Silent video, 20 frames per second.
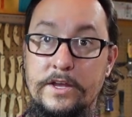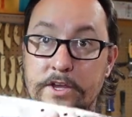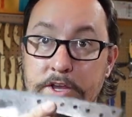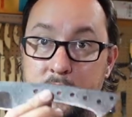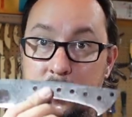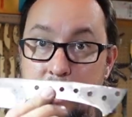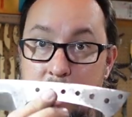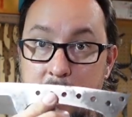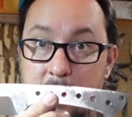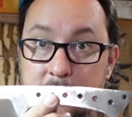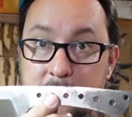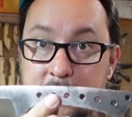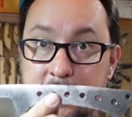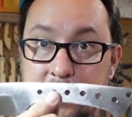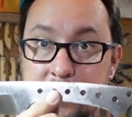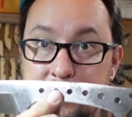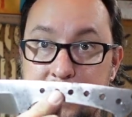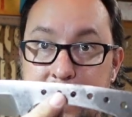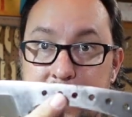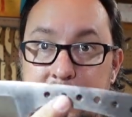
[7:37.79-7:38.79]
y'all
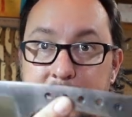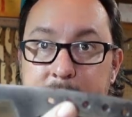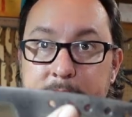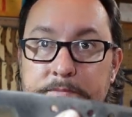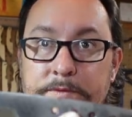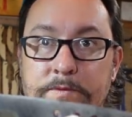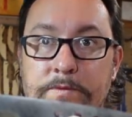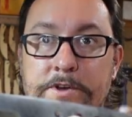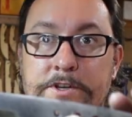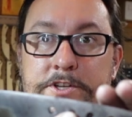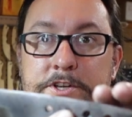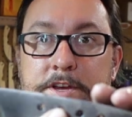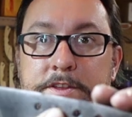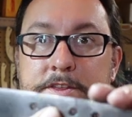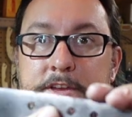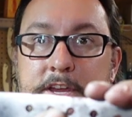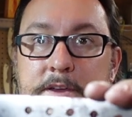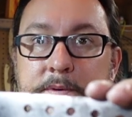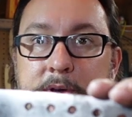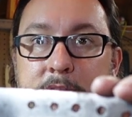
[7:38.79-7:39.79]
think about it and what y'all
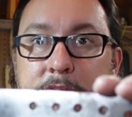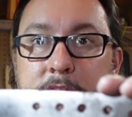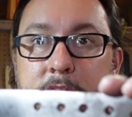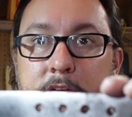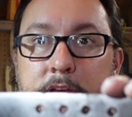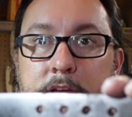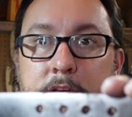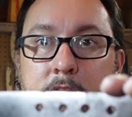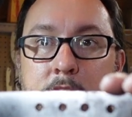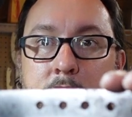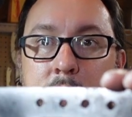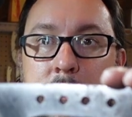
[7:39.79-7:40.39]
think about the,